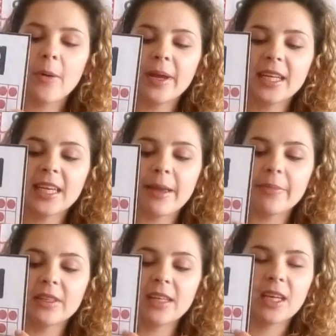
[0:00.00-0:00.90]
many
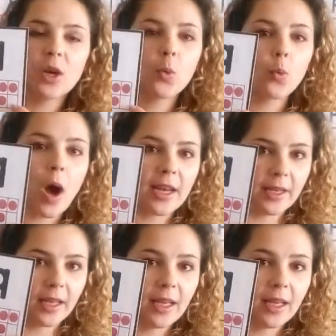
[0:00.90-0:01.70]
empty? 1.